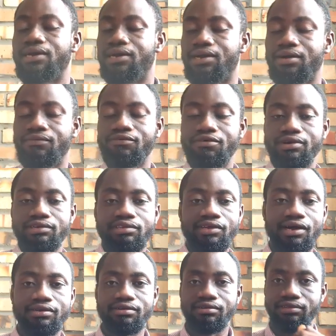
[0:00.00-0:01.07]
uh, for the
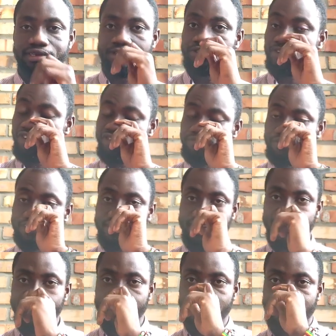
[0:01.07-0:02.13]
southern state of
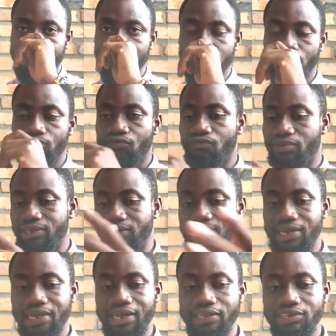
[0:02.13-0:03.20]
protection. And so with the
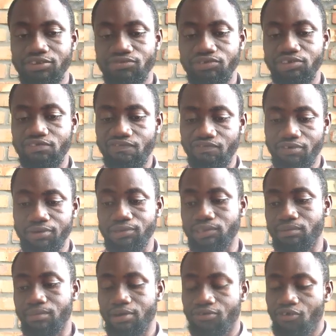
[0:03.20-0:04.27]
1824 in
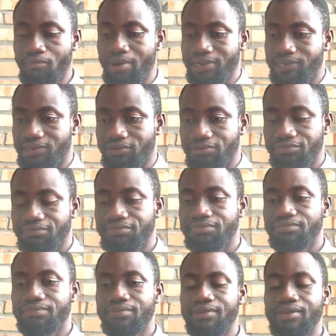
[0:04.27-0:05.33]
Samanko battle,
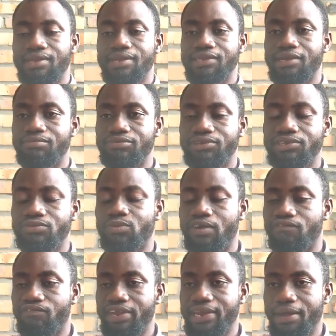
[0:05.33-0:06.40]
the British were
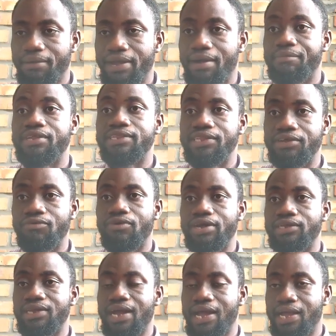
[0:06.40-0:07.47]
fed up. I mean, they
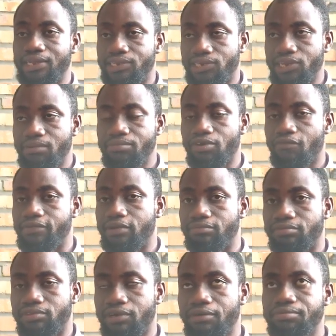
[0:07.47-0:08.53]
were ashamed of
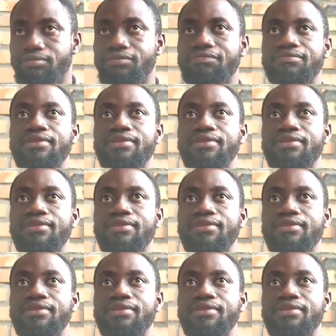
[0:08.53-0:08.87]
themselves